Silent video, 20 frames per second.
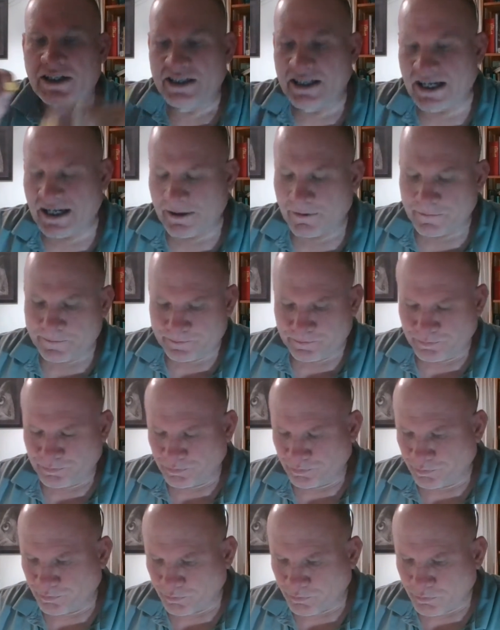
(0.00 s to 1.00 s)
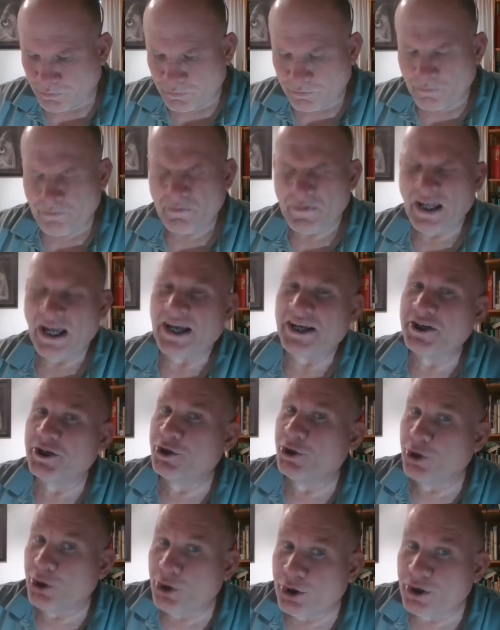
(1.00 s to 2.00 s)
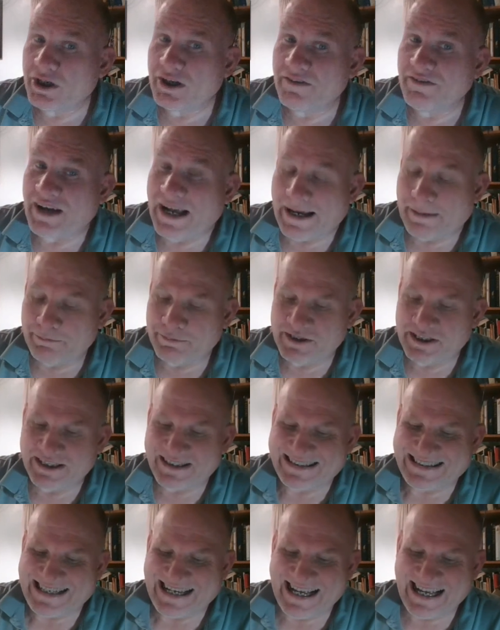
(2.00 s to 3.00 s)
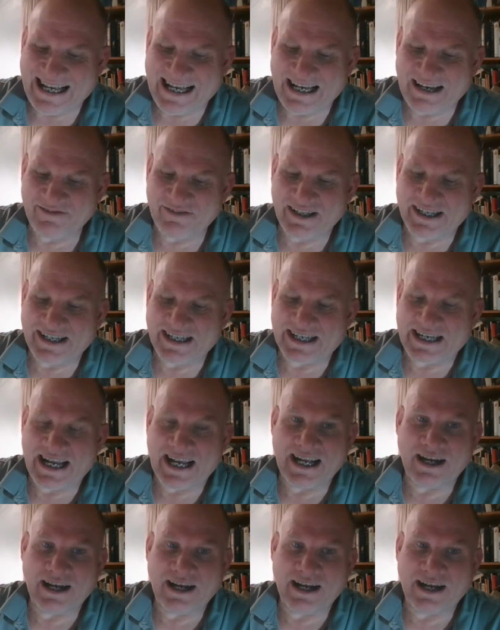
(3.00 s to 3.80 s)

Now, I could have opted to have like an